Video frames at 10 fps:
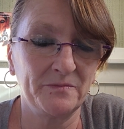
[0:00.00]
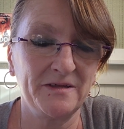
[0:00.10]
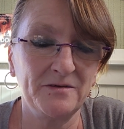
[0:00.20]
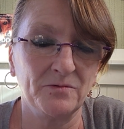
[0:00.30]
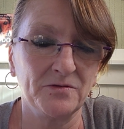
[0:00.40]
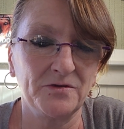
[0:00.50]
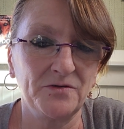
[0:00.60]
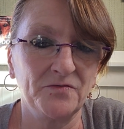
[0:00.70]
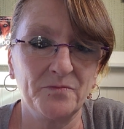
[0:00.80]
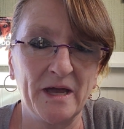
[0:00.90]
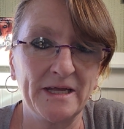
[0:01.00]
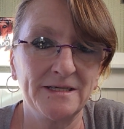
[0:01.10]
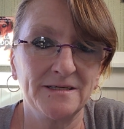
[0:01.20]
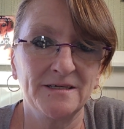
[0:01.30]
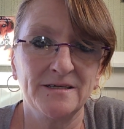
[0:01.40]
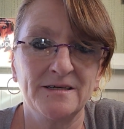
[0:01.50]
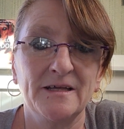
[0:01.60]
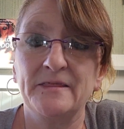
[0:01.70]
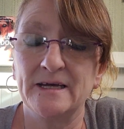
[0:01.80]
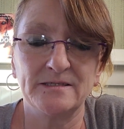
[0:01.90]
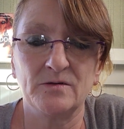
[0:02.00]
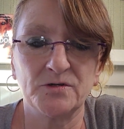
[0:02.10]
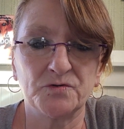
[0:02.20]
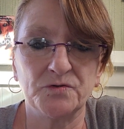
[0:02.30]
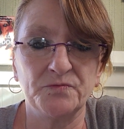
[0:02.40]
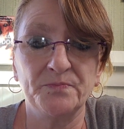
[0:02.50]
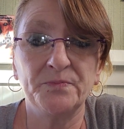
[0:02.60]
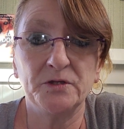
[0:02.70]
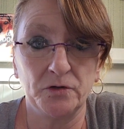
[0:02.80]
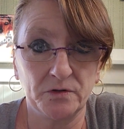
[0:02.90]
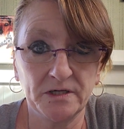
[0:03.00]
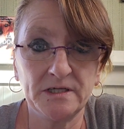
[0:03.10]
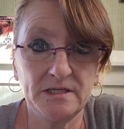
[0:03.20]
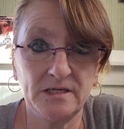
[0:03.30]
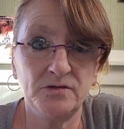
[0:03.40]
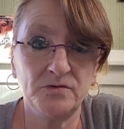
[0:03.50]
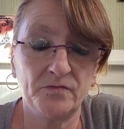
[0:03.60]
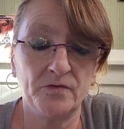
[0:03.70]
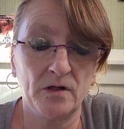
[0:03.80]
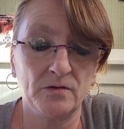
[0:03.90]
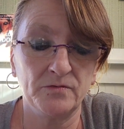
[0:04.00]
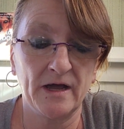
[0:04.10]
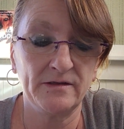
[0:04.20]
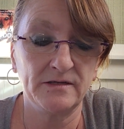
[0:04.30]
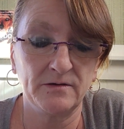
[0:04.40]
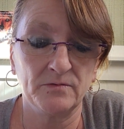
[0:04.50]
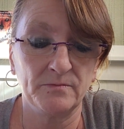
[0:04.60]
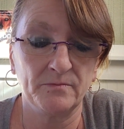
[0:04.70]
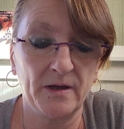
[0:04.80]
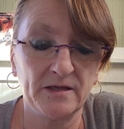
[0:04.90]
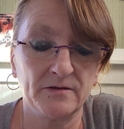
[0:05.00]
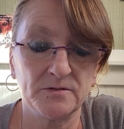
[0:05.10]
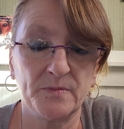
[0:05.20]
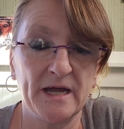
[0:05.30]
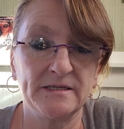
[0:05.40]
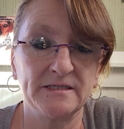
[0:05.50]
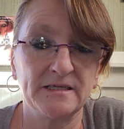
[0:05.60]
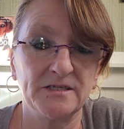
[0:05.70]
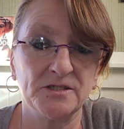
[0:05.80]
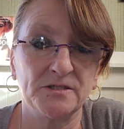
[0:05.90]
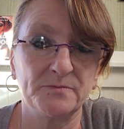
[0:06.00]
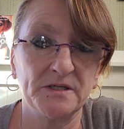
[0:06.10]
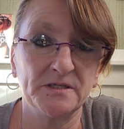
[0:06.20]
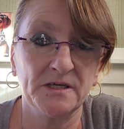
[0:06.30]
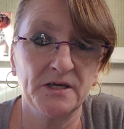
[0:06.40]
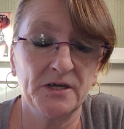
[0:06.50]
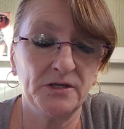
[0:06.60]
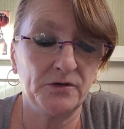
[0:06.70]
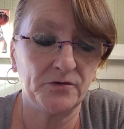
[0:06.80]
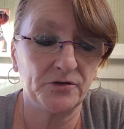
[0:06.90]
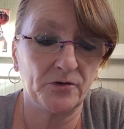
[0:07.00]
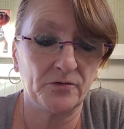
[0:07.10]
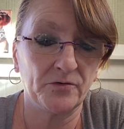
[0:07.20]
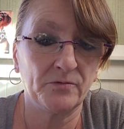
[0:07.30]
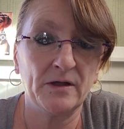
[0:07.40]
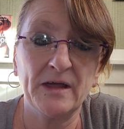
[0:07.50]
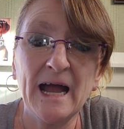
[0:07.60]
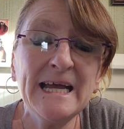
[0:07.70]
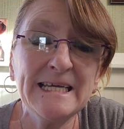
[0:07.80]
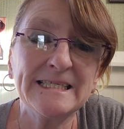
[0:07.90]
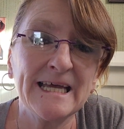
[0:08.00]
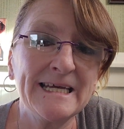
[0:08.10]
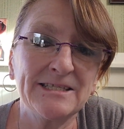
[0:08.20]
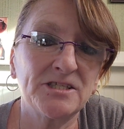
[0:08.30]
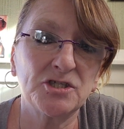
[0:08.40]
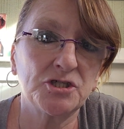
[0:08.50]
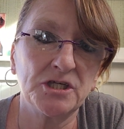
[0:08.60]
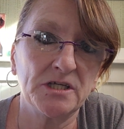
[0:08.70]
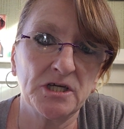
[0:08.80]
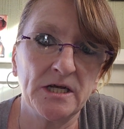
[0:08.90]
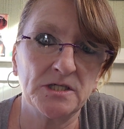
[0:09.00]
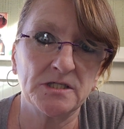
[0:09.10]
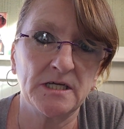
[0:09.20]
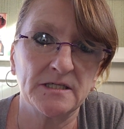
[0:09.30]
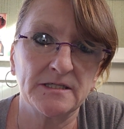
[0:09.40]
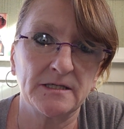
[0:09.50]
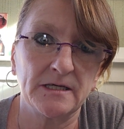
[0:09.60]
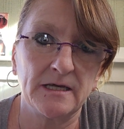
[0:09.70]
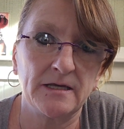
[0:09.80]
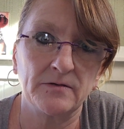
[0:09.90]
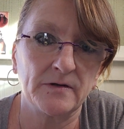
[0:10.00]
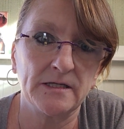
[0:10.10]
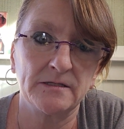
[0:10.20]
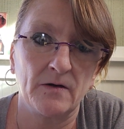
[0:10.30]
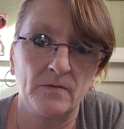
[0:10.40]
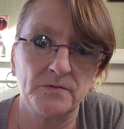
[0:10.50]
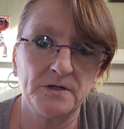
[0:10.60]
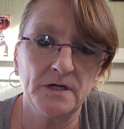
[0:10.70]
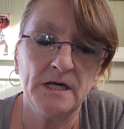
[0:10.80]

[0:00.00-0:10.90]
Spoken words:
deal that you've made. That's not true. You can continue to follow that deal and make those bad decisions, but you can turn it around. I ain't saying shit changes instantly either. It don't.